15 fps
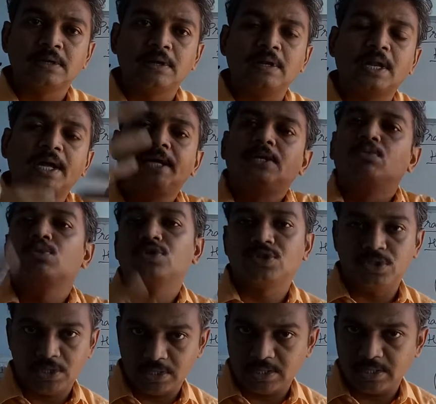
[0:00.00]
light was
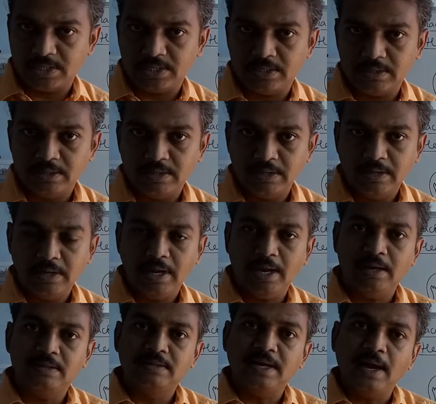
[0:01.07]
generated,
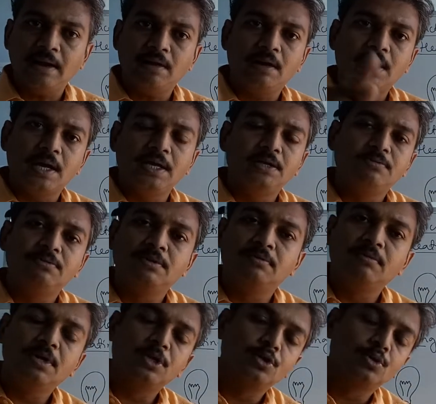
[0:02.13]
and that light we were